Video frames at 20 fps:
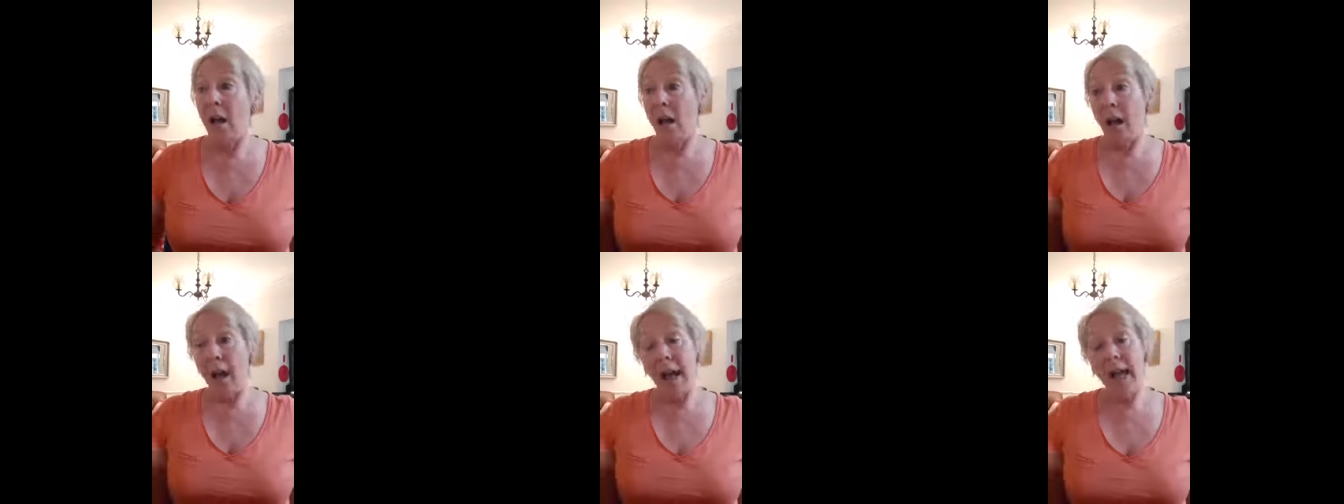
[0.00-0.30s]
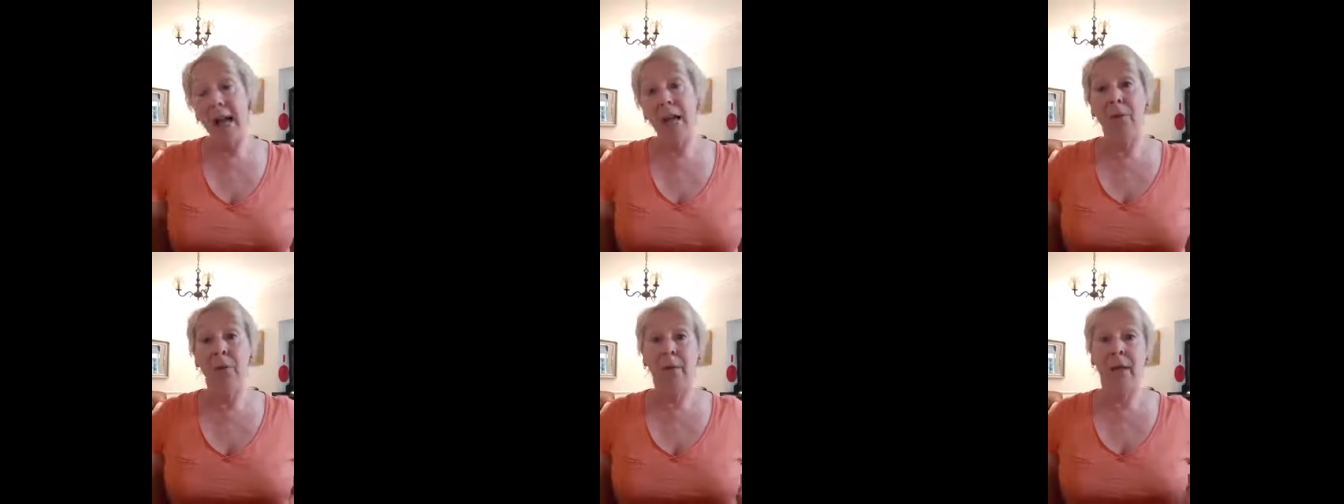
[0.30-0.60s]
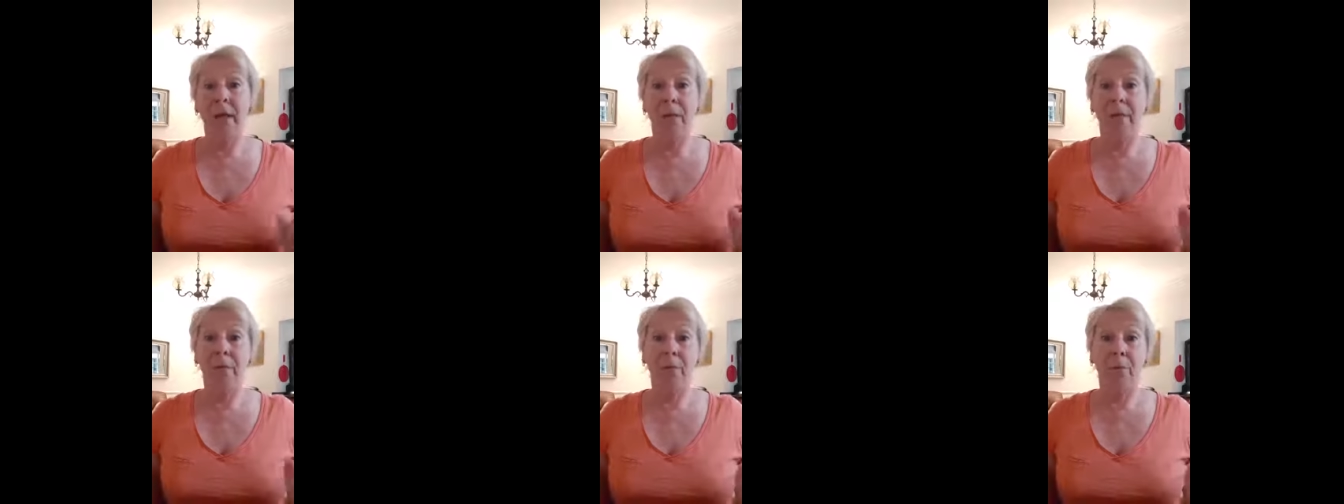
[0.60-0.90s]

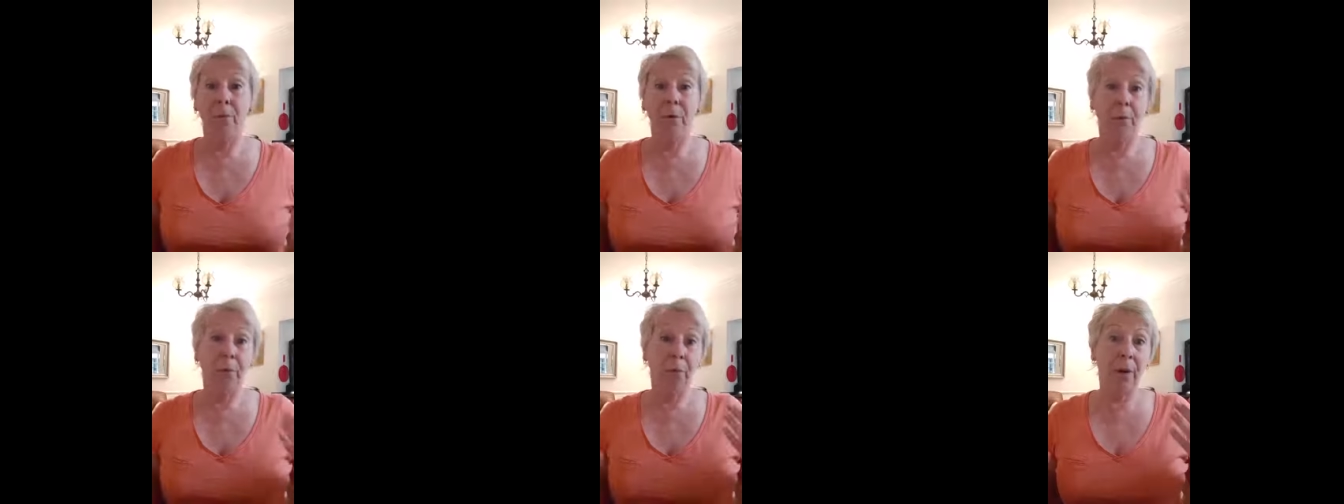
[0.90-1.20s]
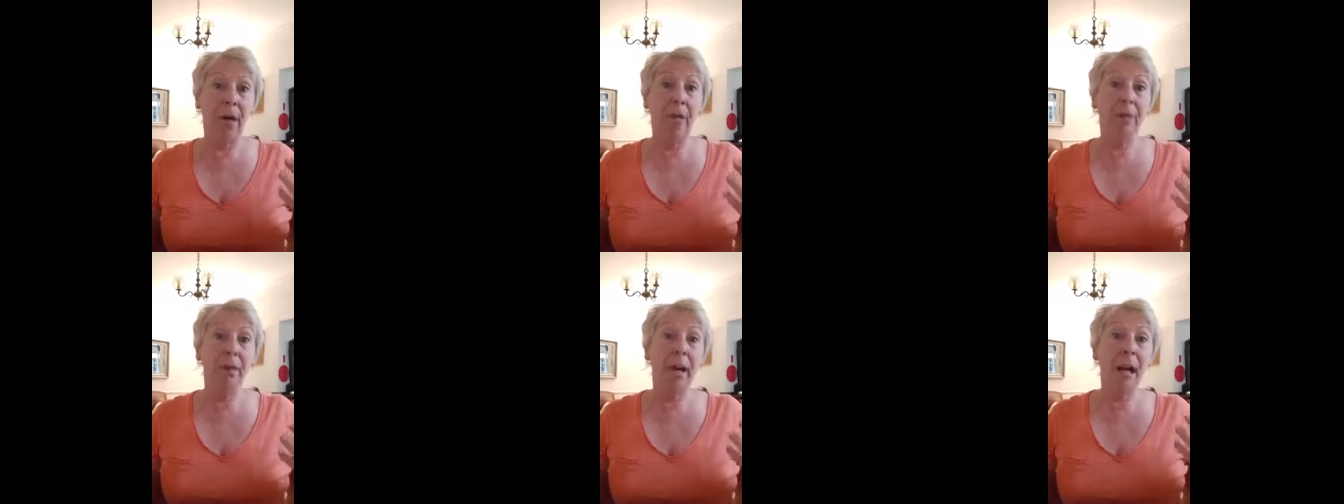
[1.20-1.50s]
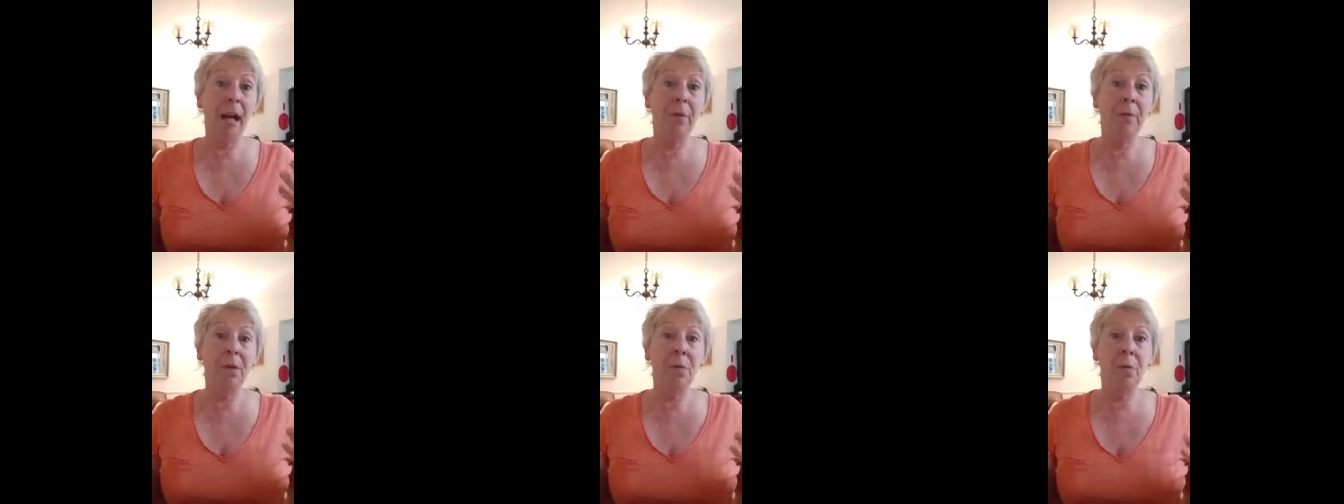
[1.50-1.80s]
Anyway, with whatever
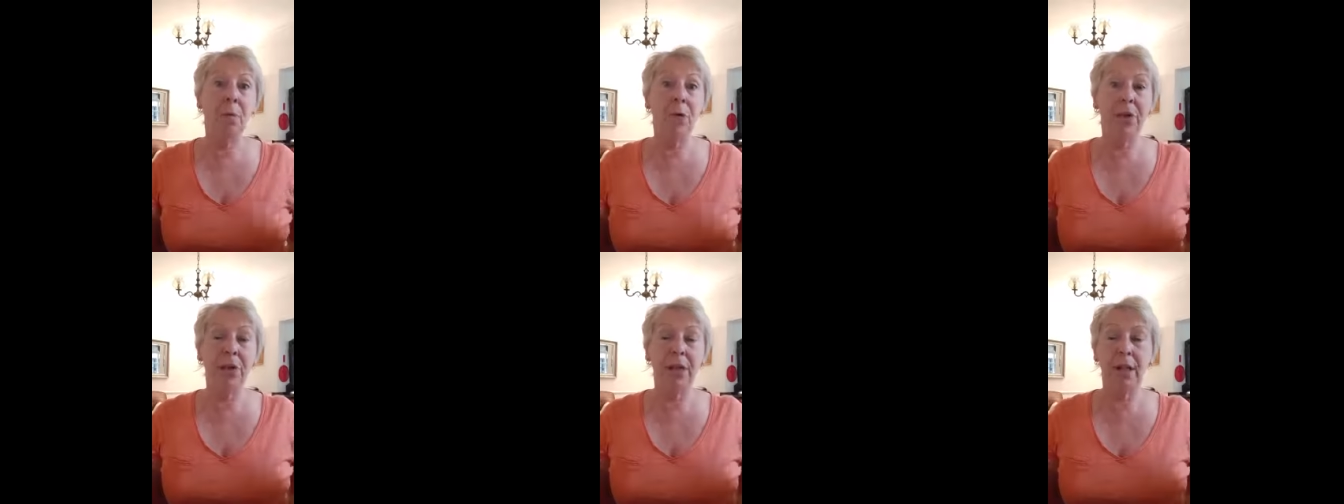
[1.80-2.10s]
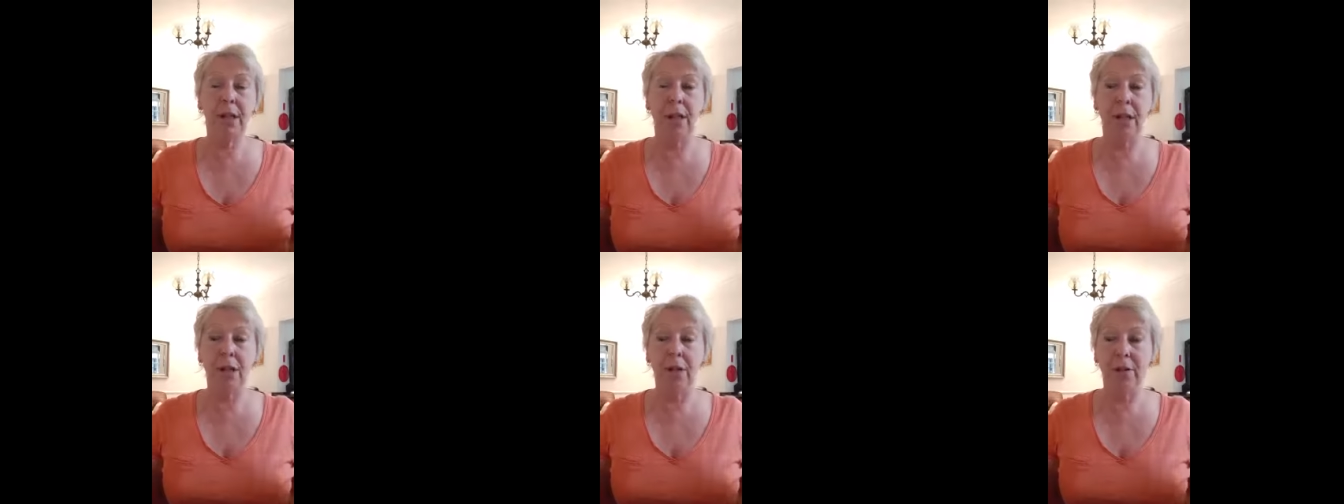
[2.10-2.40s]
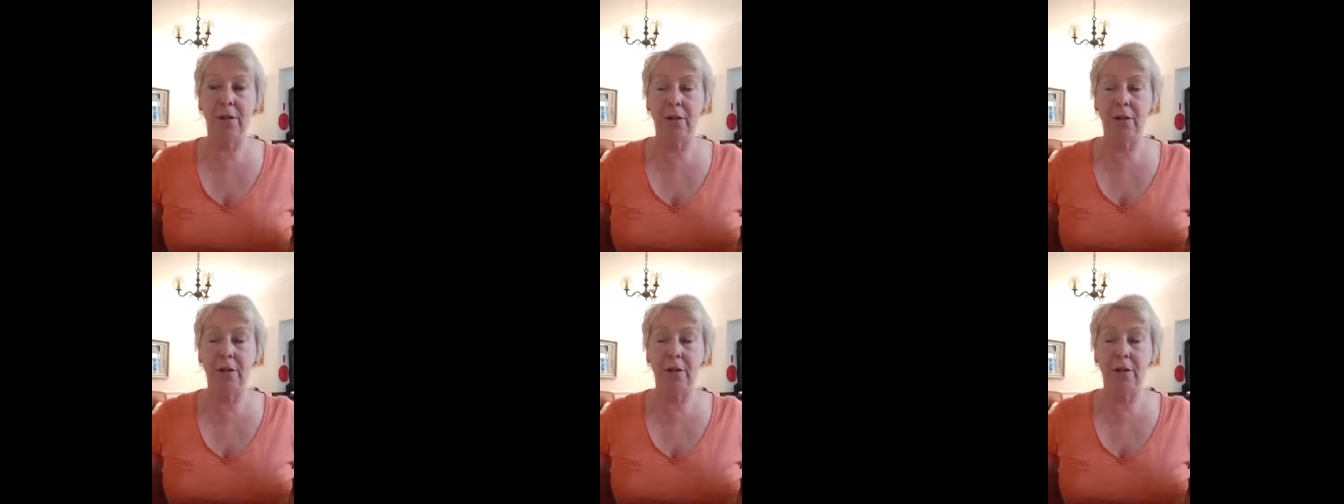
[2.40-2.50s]
I was wanting to